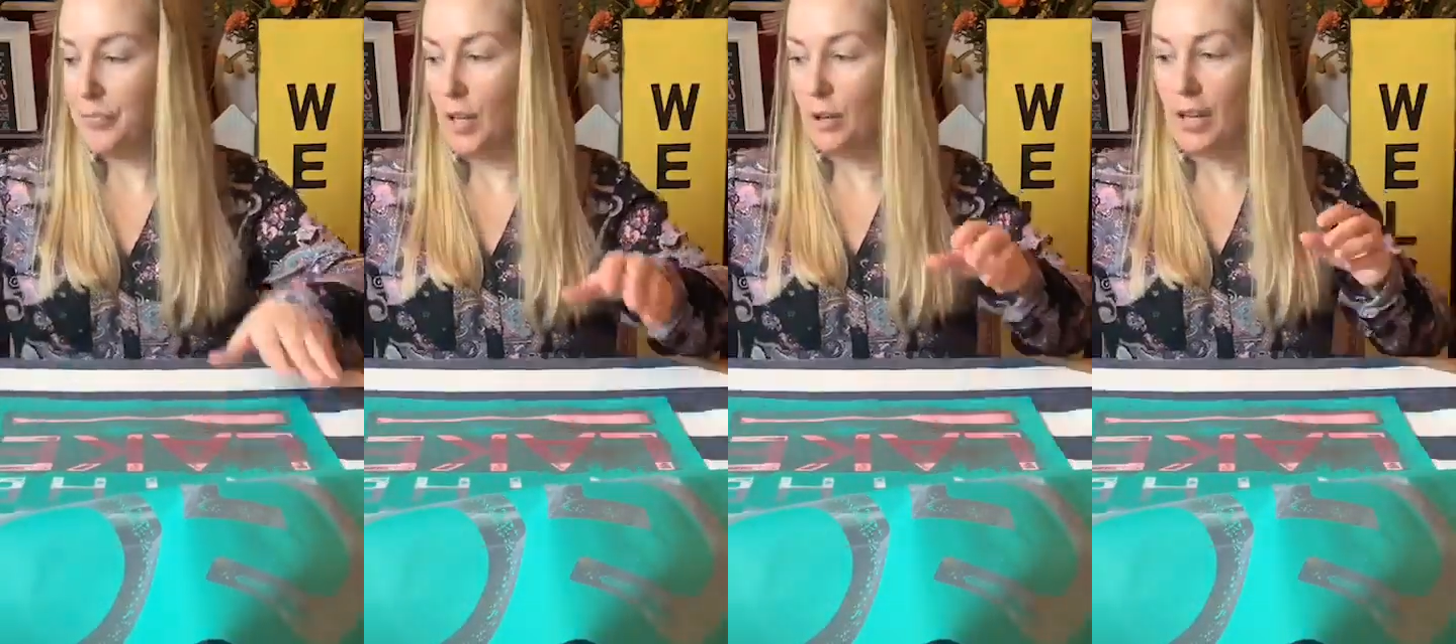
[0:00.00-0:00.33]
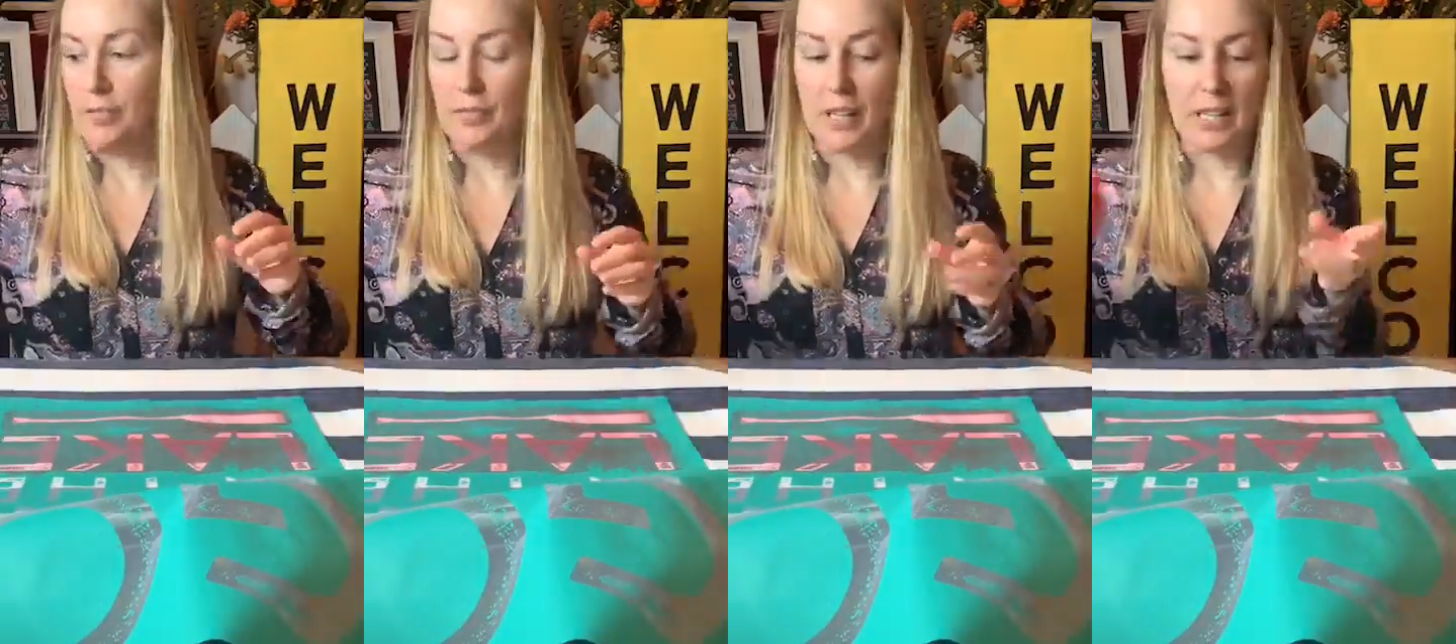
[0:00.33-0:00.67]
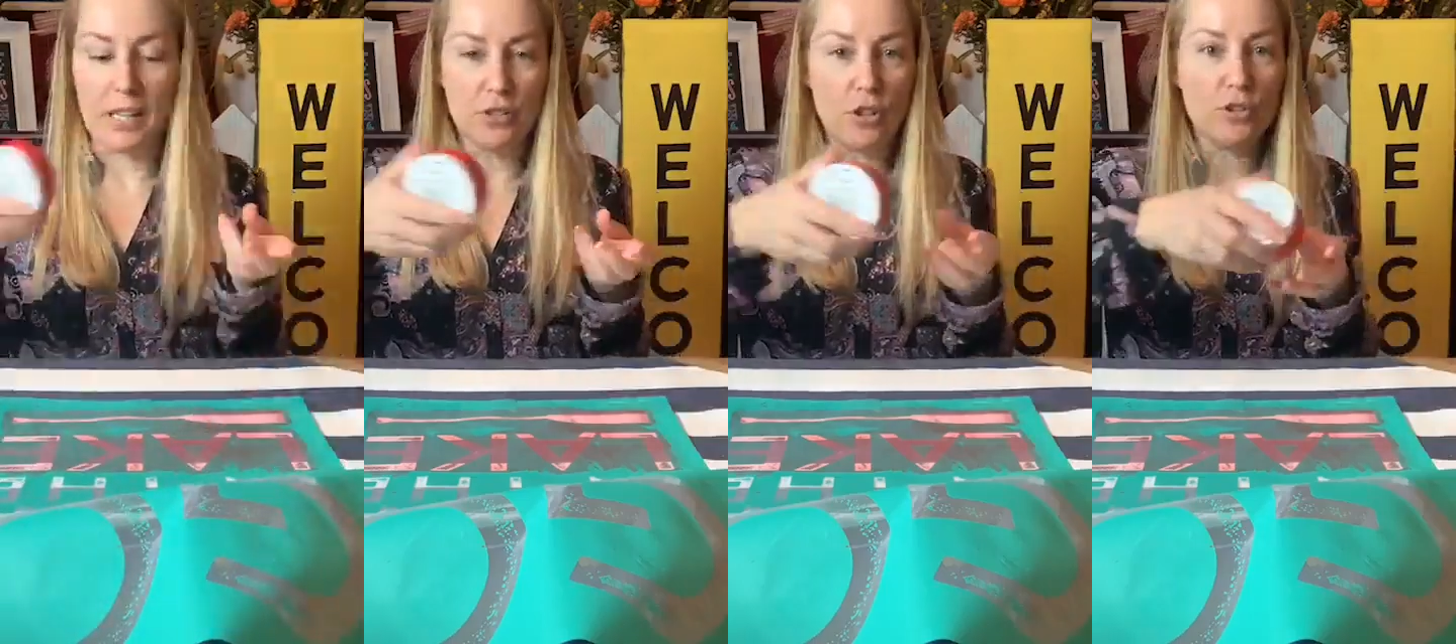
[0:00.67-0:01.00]
Okay, and I
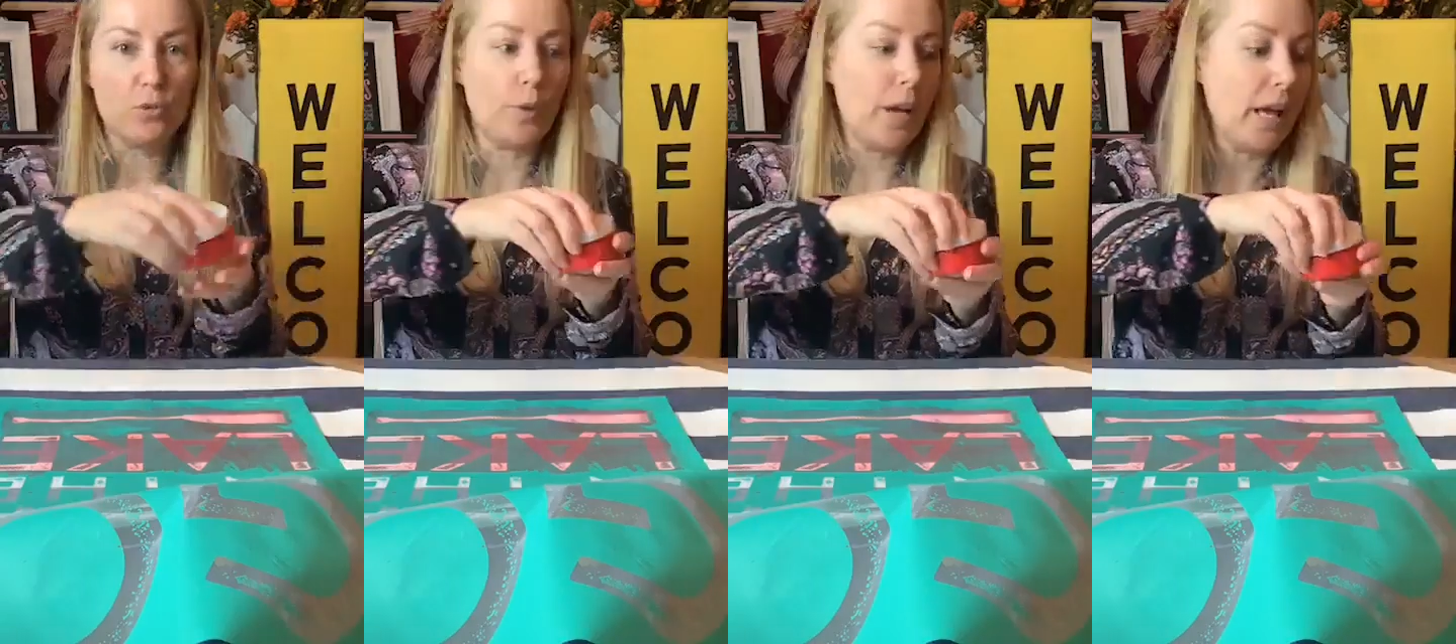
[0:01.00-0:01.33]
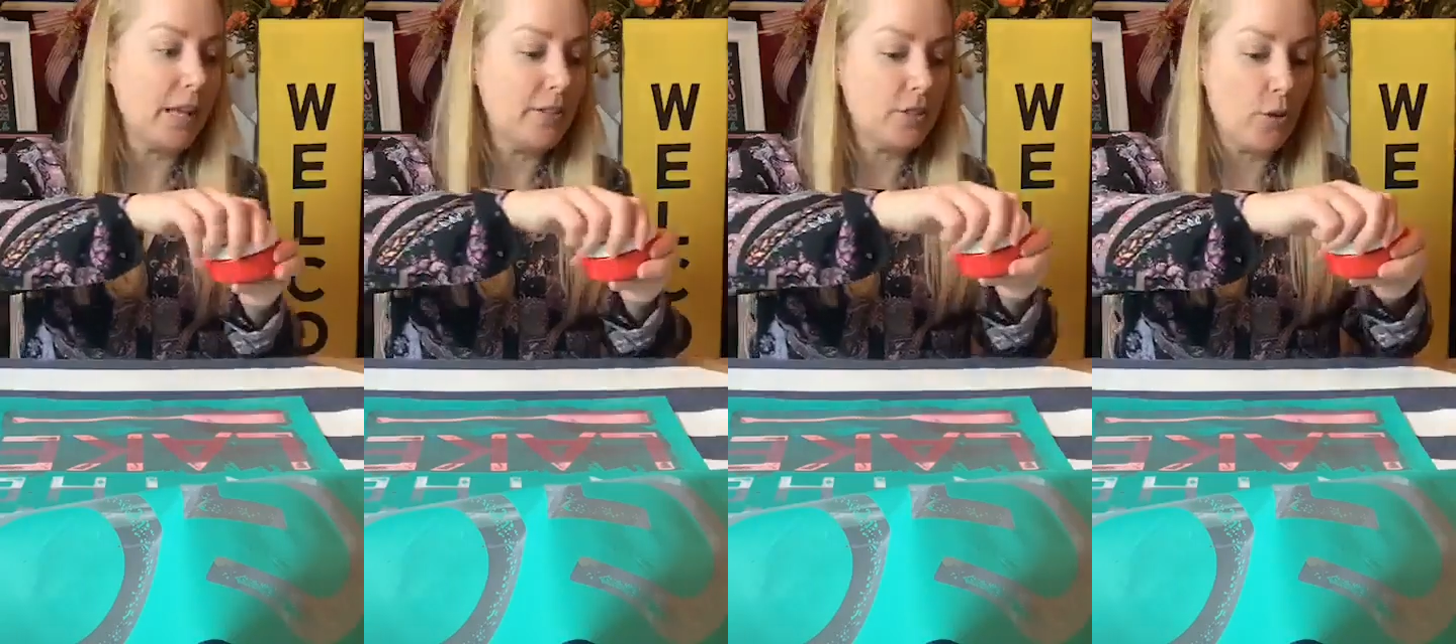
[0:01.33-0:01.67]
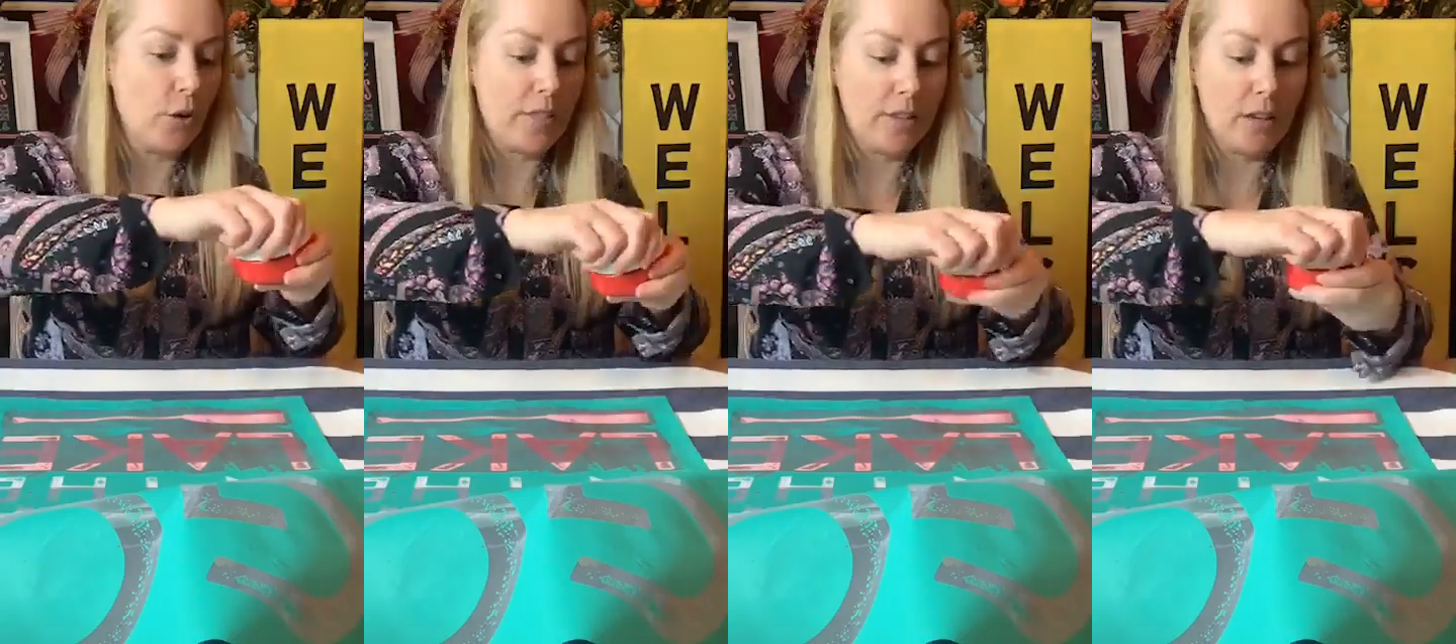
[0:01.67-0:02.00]
chose red, so
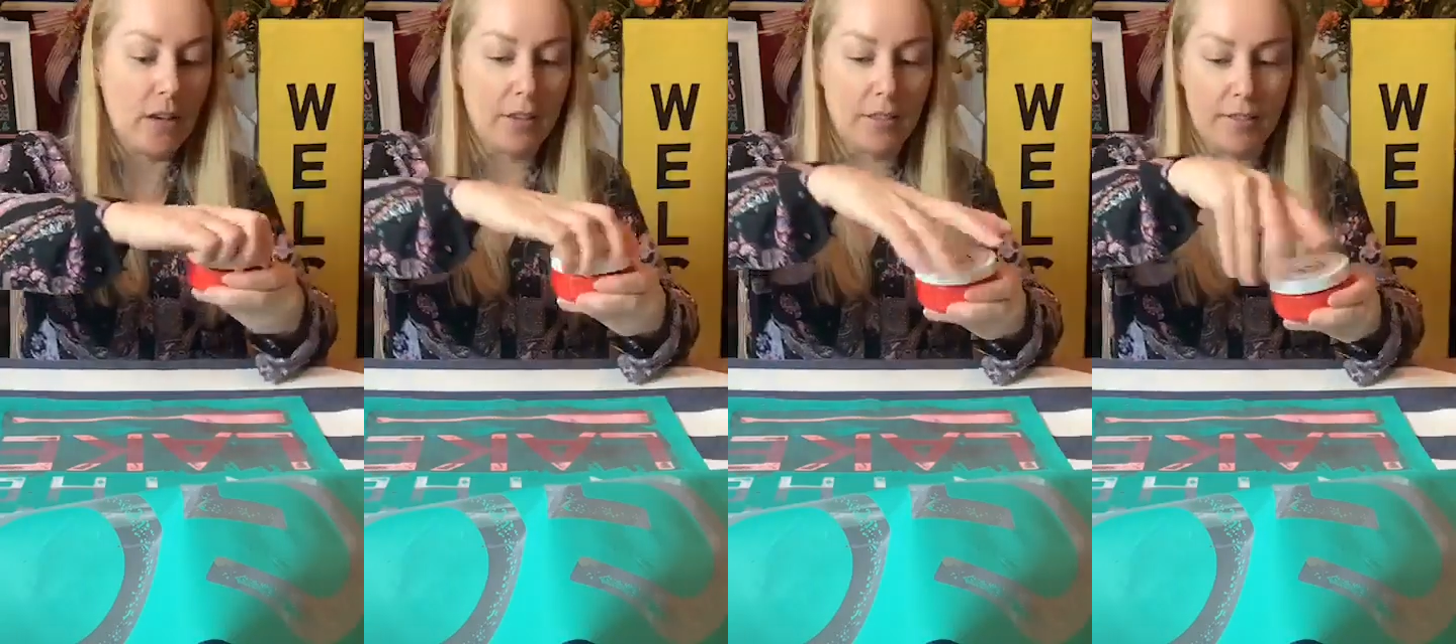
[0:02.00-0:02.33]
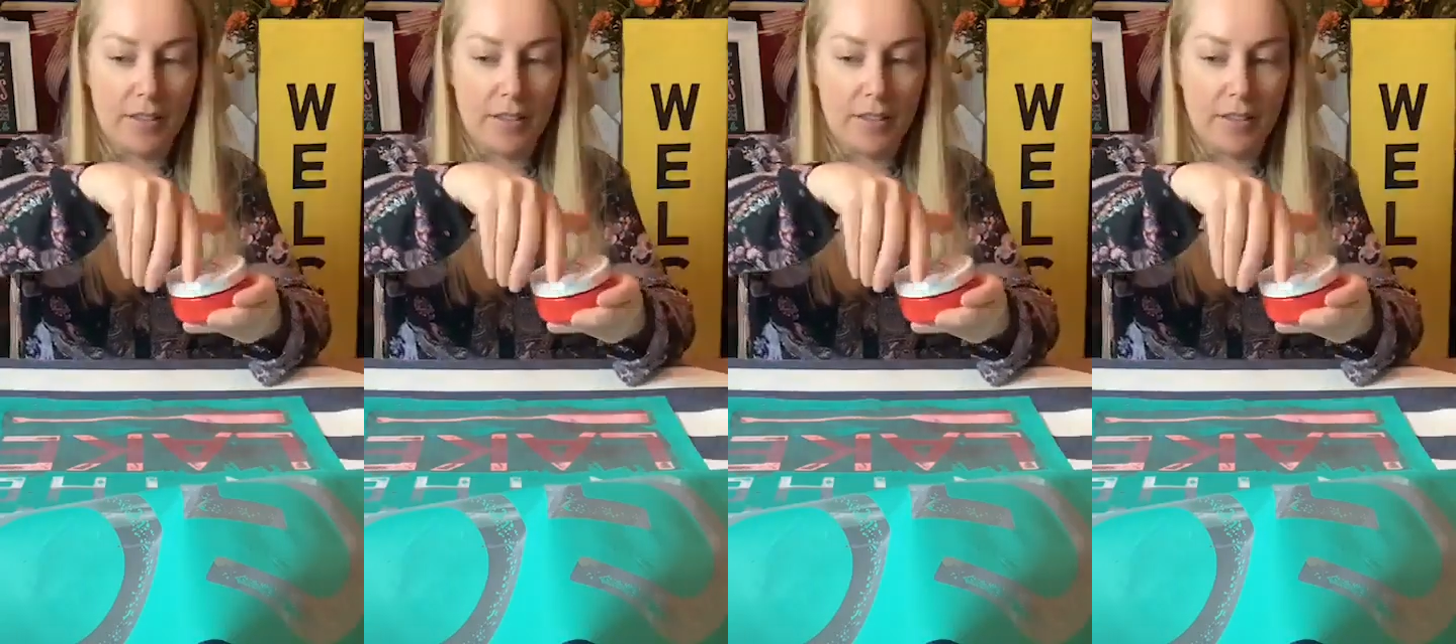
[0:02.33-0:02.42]
I thought